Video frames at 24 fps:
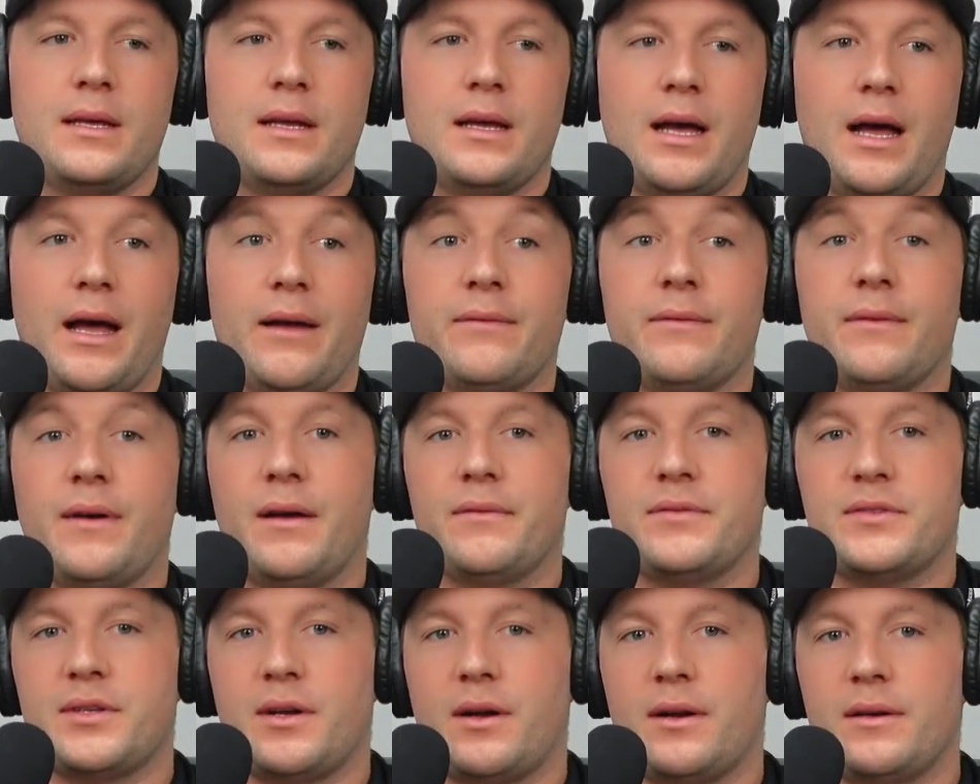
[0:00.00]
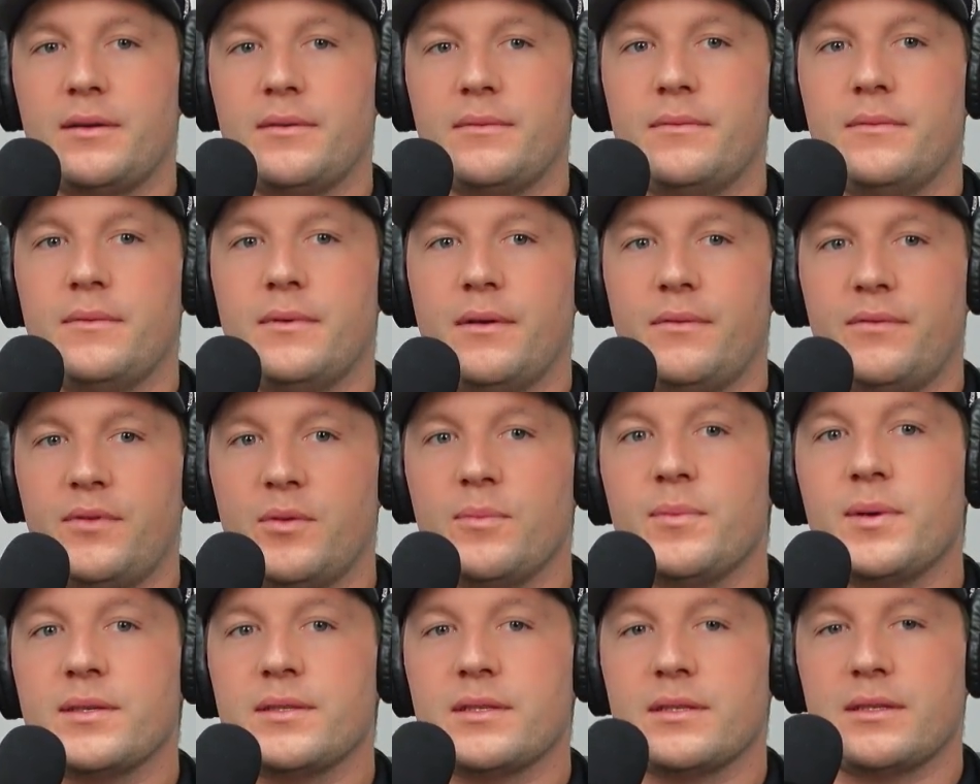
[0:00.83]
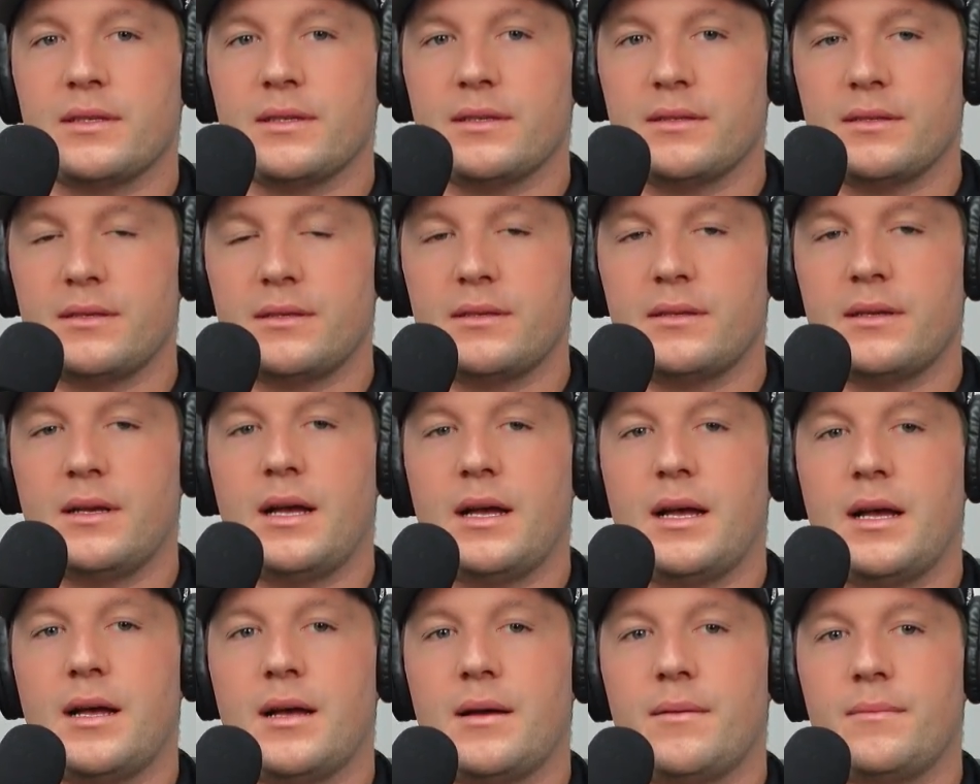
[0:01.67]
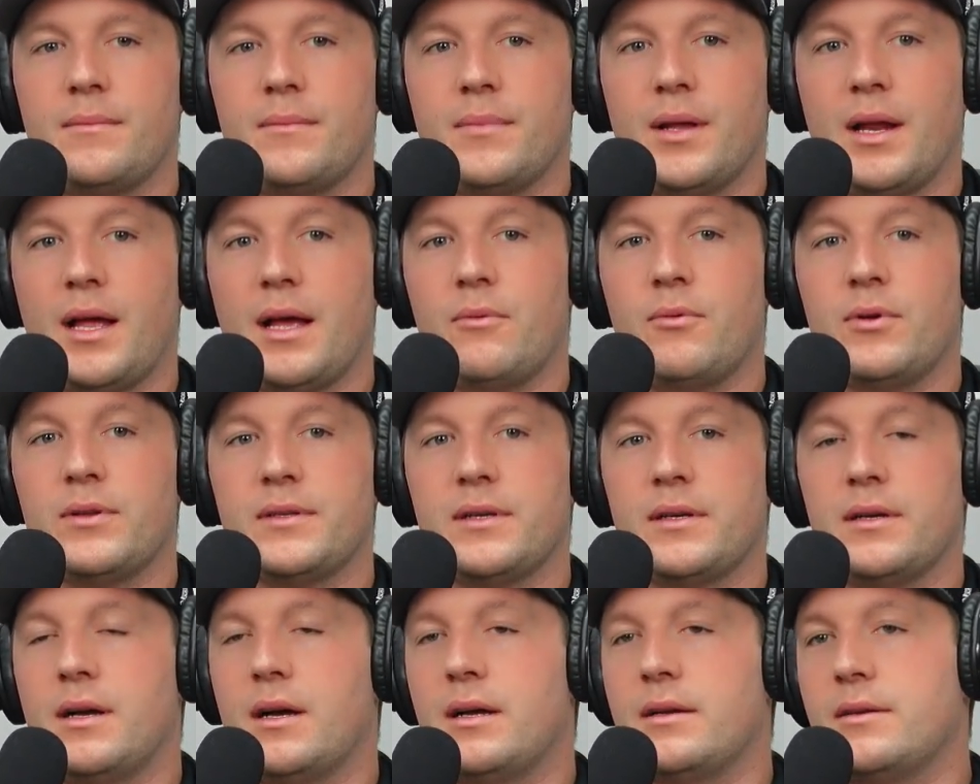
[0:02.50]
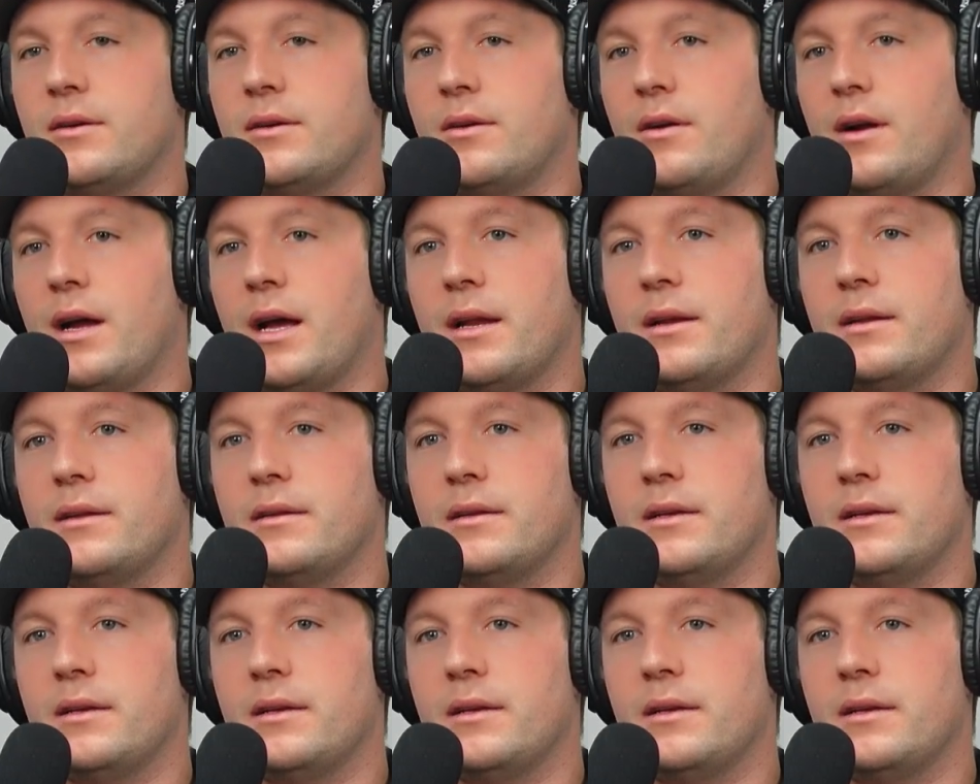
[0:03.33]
I've started a few businesses, but I went to undergrad,